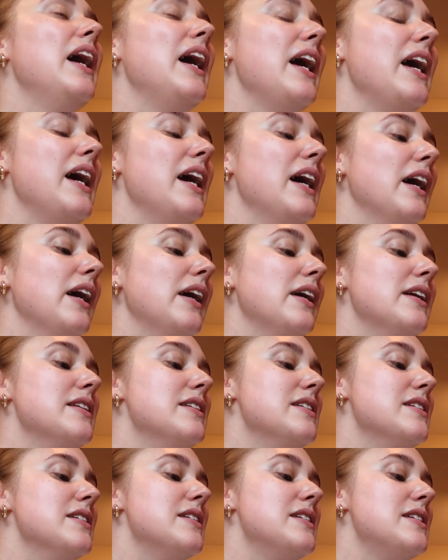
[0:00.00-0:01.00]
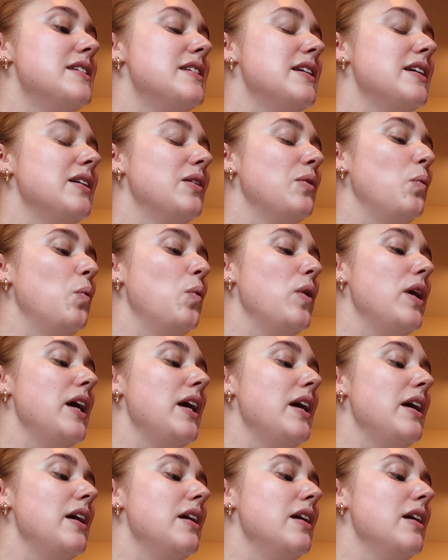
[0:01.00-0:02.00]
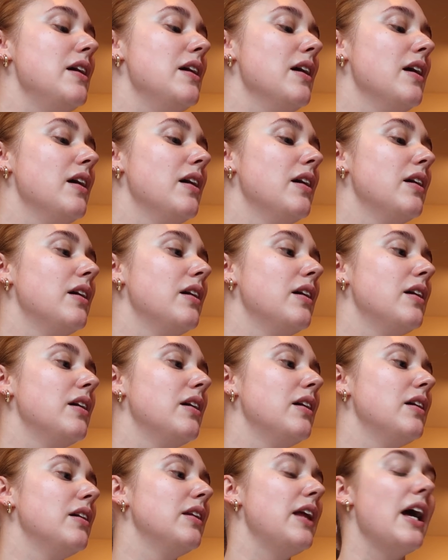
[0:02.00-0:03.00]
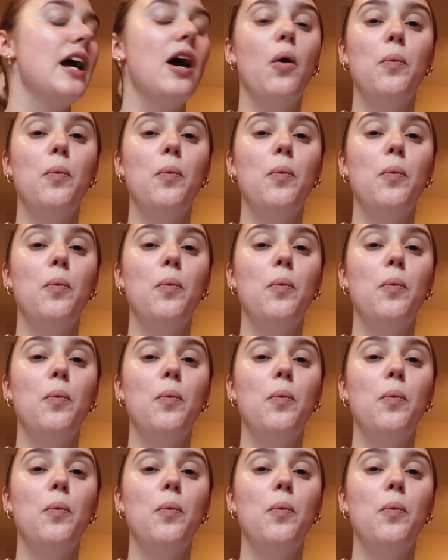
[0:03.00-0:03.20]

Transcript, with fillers: And they